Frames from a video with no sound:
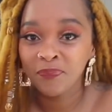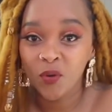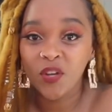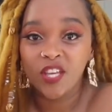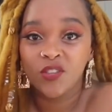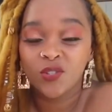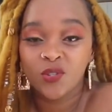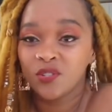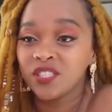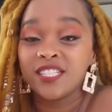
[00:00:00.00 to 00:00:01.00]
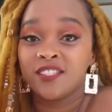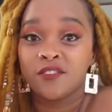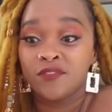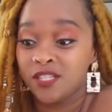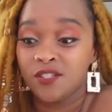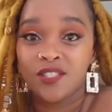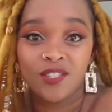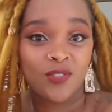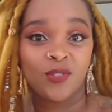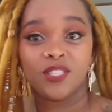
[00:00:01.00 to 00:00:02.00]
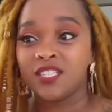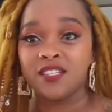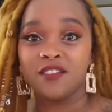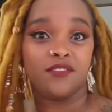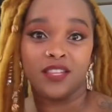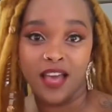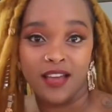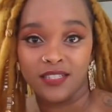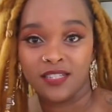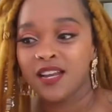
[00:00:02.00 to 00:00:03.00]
Okay, this girl deserves this. This girl deserves that.